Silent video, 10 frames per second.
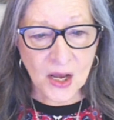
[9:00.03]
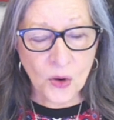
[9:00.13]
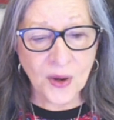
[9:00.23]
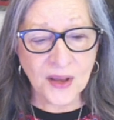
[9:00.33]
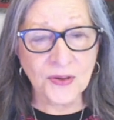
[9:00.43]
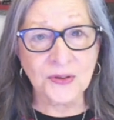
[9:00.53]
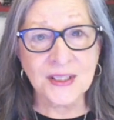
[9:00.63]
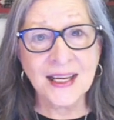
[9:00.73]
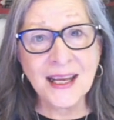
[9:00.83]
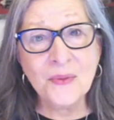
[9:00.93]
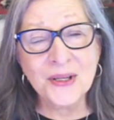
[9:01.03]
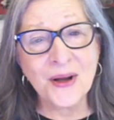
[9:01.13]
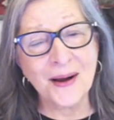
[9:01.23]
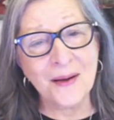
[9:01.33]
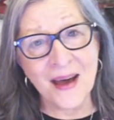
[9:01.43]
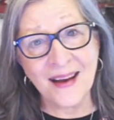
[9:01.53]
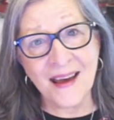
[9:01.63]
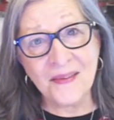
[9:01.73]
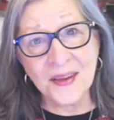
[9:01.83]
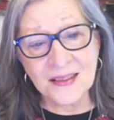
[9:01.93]
Week 13, we talk about
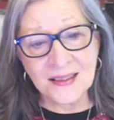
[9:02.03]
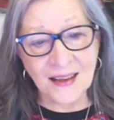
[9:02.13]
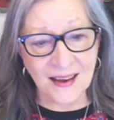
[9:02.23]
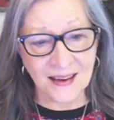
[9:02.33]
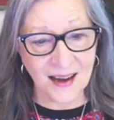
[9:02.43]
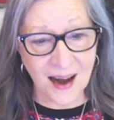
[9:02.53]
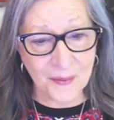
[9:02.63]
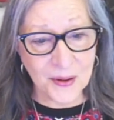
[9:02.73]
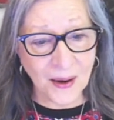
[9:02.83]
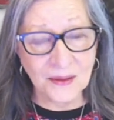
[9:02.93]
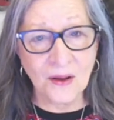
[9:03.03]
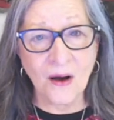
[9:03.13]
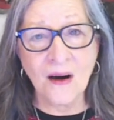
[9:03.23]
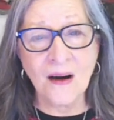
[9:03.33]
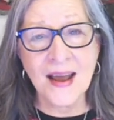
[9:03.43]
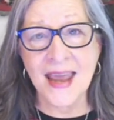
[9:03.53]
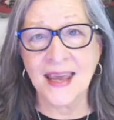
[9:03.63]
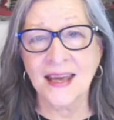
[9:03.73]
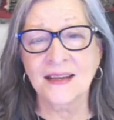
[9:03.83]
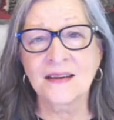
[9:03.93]
ethics and copyright law,
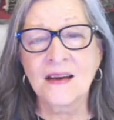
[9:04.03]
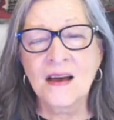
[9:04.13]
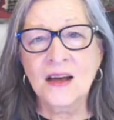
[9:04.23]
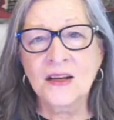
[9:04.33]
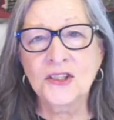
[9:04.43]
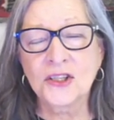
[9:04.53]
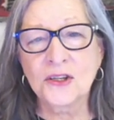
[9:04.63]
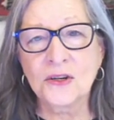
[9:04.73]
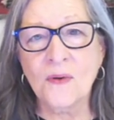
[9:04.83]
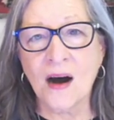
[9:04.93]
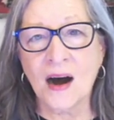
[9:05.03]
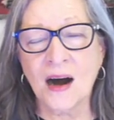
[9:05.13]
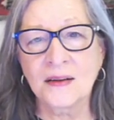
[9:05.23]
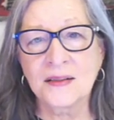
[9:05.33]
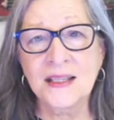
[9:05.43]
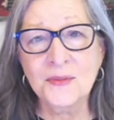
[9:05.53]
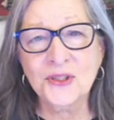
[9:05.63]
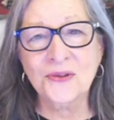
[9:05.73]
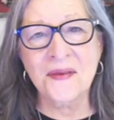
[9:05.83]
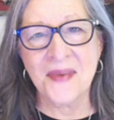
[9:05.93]
and to uh,
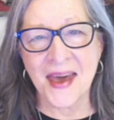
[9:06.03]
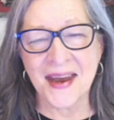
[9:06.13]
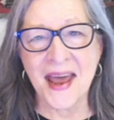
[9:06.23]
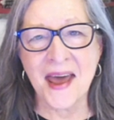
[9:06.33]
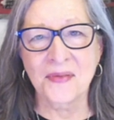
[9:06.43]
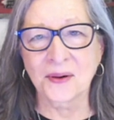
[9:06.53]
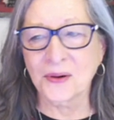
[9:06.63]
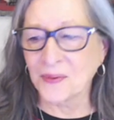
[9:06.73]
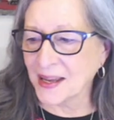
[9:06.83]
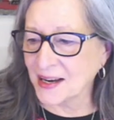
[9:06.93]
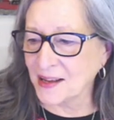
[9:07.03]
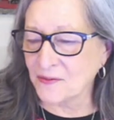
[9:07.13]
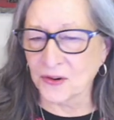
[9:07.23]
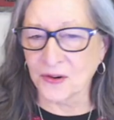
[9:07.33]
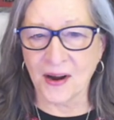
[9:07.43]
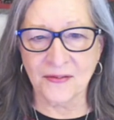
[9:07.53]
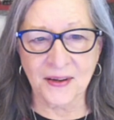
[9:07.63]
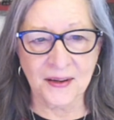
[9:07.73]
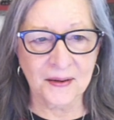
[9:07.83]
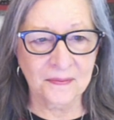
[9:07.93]
demonstrate that, I have them create an infographic.
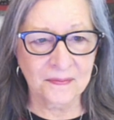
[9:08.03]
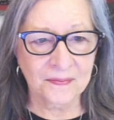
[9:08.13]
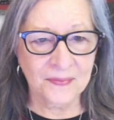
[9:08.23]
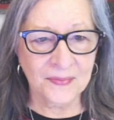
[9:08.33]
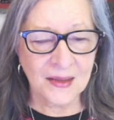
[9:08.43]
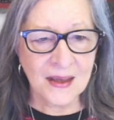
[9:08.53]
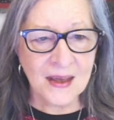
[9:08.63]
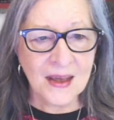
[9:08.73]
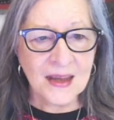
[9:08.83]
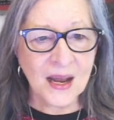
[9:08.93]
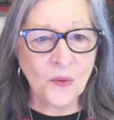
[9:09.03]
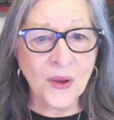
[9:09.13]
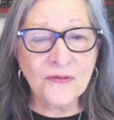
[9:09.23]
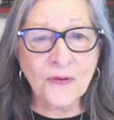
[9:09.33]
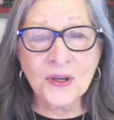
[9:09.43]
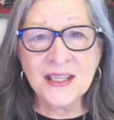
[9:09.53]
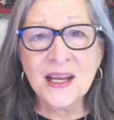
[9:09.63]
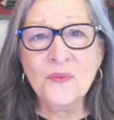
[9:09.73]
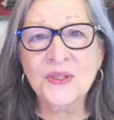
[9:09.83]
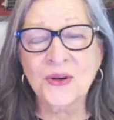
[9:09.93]
Now, in week
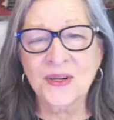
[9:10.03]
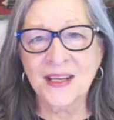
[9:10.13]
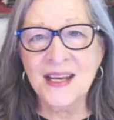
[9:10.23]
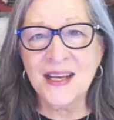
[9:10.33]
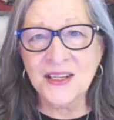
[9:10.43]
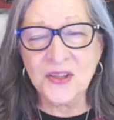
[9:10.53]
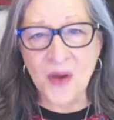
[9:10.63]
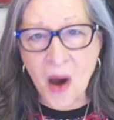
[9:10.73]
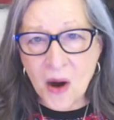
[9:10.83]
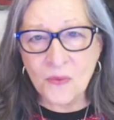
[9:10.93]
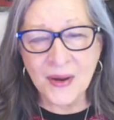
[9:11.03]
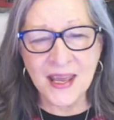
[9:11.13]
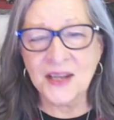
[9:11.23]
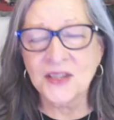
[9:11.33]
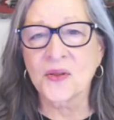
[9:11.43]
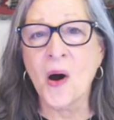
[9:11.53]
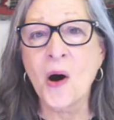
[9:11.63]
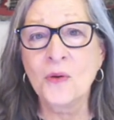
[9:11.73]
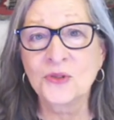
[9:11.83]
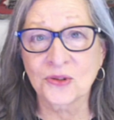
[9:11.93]
14, we start to hit into the home, we get into the
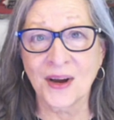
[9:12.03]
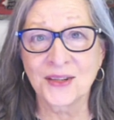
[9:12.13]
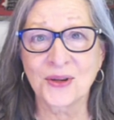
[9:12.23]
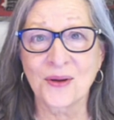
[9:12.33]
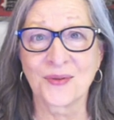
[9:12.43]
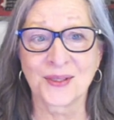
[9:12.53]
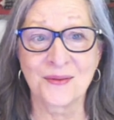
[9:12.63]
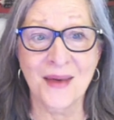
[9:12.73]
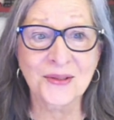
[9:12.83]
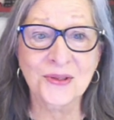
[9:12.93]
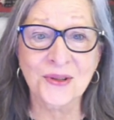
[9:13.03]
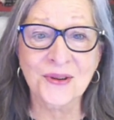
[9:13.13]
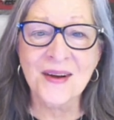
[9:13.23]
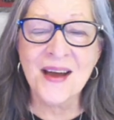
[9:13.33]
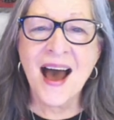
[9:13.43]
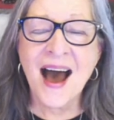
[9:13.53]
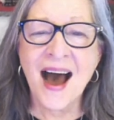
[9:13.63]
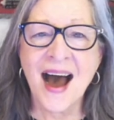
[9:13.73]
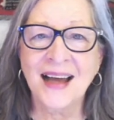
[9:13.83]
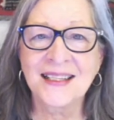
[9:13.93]
home stretch of the semester.
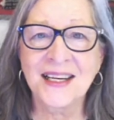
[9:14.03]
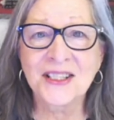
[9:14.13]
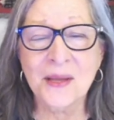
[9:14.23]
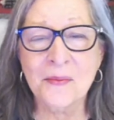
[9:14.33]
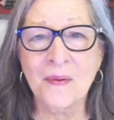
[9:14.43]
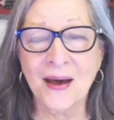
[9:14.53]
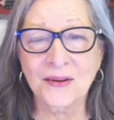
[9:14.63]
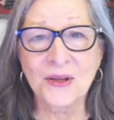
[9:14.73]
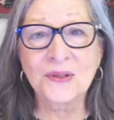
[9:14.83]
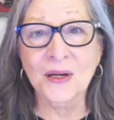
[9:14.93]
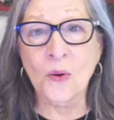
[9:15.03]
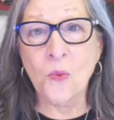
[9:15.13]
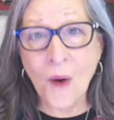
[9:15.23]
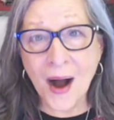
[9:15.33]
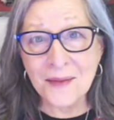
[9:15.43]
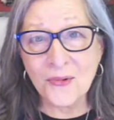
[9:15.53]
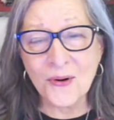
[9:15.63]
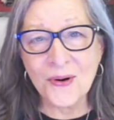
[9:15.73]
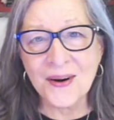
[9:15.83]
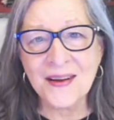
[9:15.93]
I teach them about using a
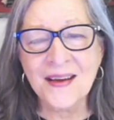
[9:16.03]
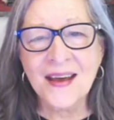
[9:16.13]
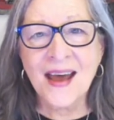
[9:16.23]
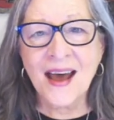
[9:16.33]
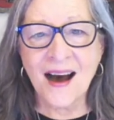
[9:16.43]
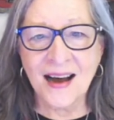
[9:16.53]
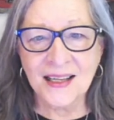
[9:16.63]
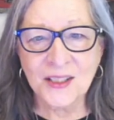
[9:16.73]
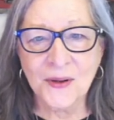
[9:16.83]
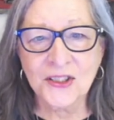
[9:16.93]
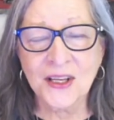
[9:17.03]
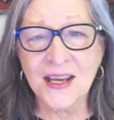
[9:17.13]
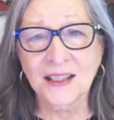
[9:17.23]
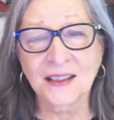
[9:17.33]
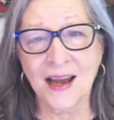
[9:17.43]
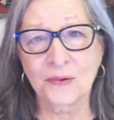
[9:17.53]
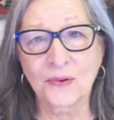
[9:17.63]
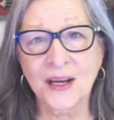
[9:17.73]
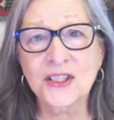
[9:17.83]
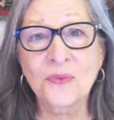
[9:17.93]
whiteboard, uh, especially in
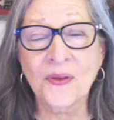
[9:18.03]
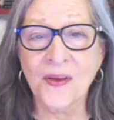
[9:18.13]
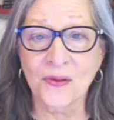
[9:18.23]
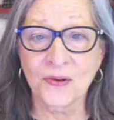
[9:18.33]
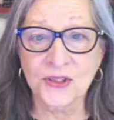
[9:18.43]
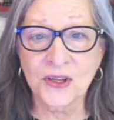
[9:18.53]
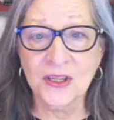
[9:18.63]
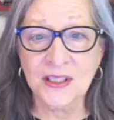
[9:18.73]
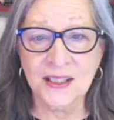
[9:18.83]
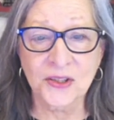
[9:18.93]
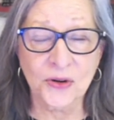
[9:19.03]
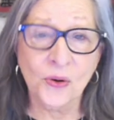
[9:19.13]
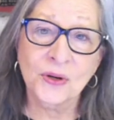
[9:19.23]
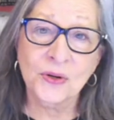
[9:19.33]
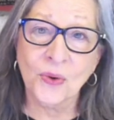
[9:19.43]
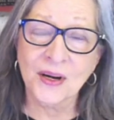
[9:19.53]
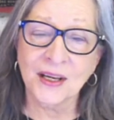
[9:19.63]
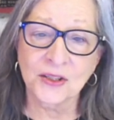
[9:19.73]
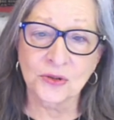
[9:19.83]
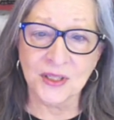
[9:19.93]
collaboration with other students because they're going to work
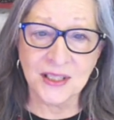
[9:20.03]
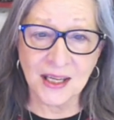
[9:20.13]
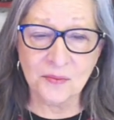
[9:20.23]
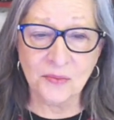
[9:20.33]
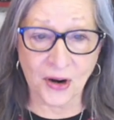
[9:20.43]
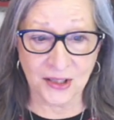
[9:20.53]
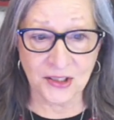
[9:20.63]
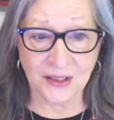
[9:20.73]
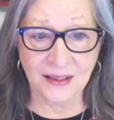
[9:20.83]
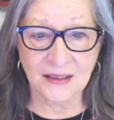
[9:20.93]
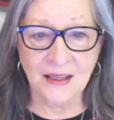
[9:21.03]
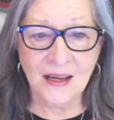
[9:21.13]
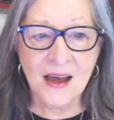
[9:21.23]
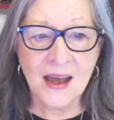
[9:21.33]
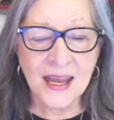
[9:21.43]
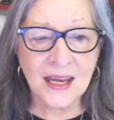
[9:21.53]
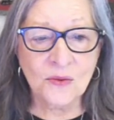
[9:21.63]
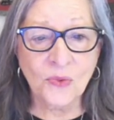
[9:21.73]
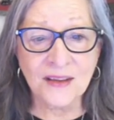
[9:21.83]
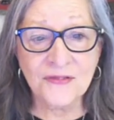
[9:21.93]
into a team project. In
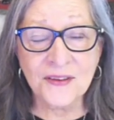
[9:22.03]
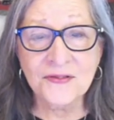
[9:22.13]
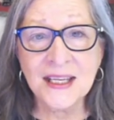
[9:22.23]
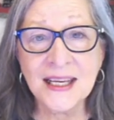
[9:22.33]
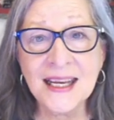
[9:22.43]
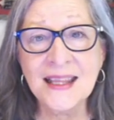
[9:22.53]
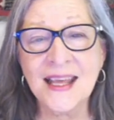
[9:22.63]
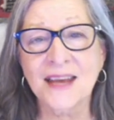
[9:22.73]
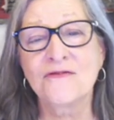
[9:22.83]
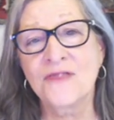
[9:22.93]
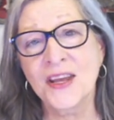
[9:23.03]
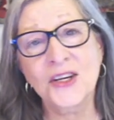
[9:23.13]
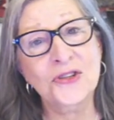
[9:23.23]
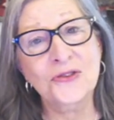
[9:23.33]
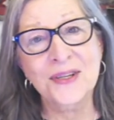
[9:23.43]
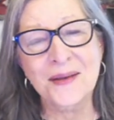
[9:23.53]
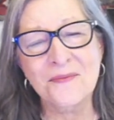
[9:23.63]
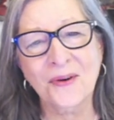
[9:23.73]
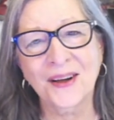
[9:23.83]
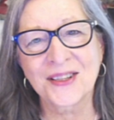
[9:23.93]
week 15, they finish their team
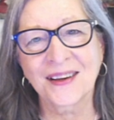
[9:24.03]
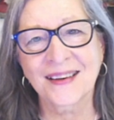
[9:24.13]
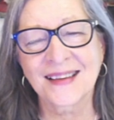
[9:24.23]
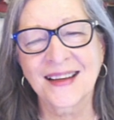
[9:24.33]
project,